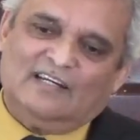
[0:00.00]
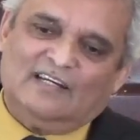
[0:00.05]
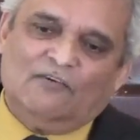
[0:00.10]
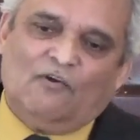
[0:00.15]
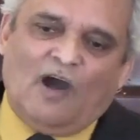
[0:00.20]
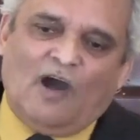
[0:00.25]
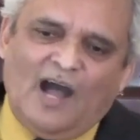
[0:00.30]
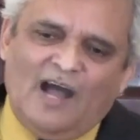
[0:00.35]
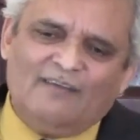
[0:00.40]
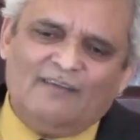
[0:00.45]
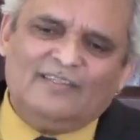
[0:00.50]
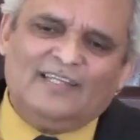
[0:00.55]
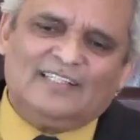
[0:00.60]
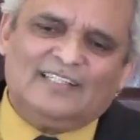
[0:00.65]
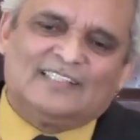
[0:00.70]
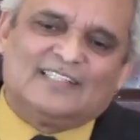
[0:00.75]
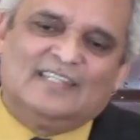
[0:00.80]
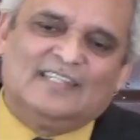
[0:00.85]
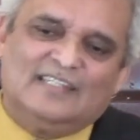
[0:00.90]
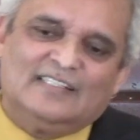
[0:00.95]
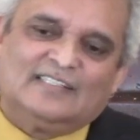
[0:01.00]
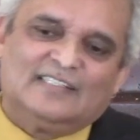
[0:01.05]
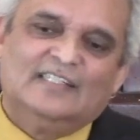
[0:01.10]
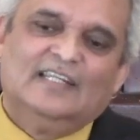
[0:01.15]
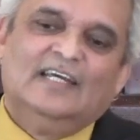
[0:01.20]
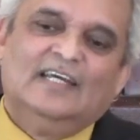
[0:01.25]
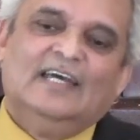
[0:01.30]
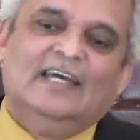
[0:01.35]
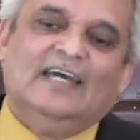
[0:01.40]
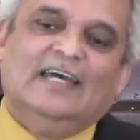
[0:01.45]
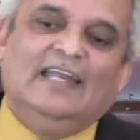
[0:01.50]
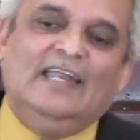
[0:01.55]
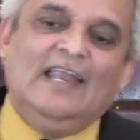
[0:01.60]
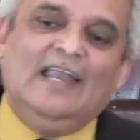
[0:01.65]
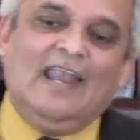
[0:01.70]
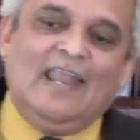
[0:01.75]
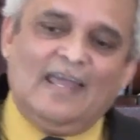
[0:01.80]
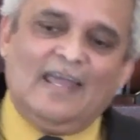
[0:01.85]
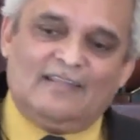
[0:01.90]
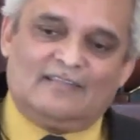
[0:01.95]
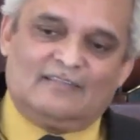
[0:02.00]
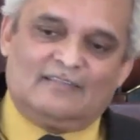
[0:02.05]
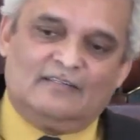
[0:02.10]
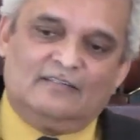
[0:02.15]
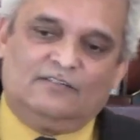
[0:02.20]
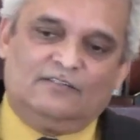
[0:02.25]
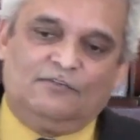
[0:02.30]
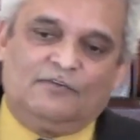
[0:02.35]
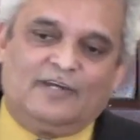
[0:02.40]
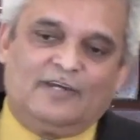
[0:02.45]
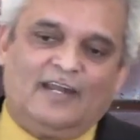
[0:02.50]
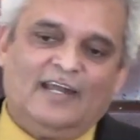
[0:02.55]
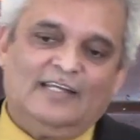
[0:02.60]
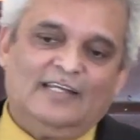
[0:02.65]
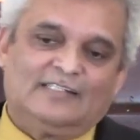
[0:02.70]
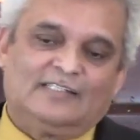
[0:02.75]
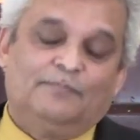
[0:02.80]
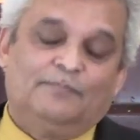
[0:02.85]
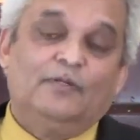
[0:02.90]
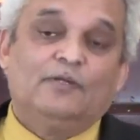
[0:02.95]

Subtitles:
or how does this relate to Christ?